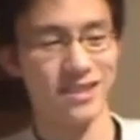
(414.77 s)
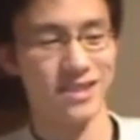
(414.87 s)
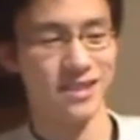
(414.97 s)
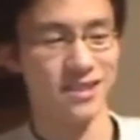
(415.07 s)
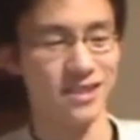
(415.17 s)

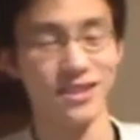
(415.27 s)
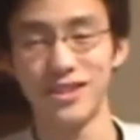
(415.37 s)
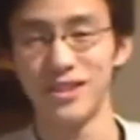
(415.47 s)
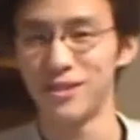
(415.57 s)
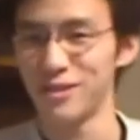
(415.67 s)
this
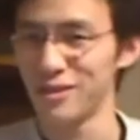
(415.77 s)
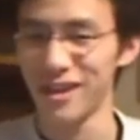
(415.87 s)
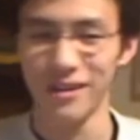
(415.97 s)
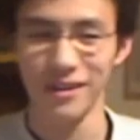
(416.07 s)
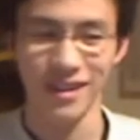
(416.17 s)
Shizuoka
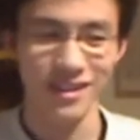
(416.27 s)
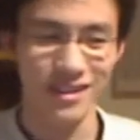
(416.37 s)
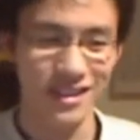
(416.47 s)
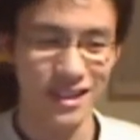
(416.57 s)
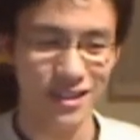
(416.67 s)
area,
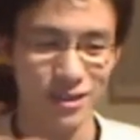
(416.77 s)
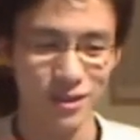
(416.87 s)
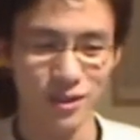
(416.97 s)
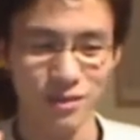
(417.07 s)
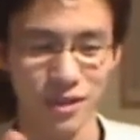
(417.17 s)
and
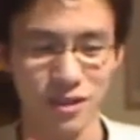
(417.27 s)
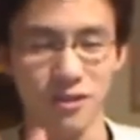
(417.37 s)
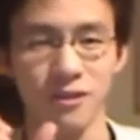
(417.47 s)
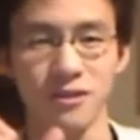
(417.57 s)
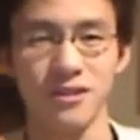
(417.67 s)
Tokyo is much
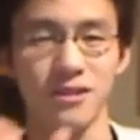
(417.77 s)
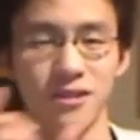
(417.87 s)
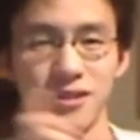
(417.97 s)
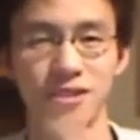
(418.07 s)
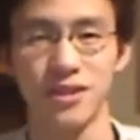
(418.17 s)
closer to
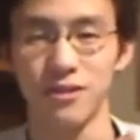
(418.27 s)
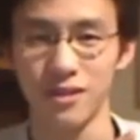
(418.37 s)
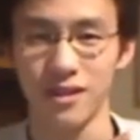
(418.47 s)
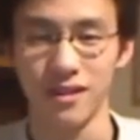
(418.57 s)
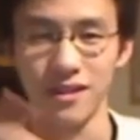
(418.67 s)

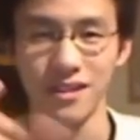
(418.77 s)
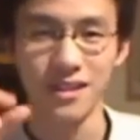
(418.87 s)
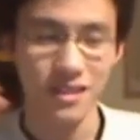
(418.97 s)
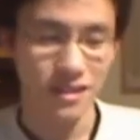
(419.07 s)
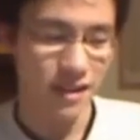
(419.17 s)
Shizuoka
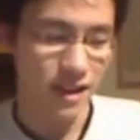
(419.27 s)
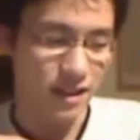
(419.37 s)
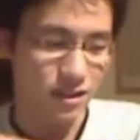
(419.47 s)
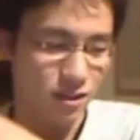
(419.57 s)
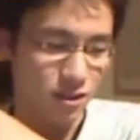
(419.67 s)

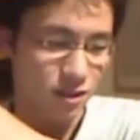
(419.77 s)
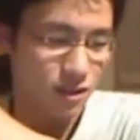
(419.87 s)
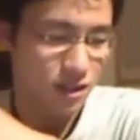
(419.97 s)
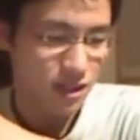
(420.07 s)
than to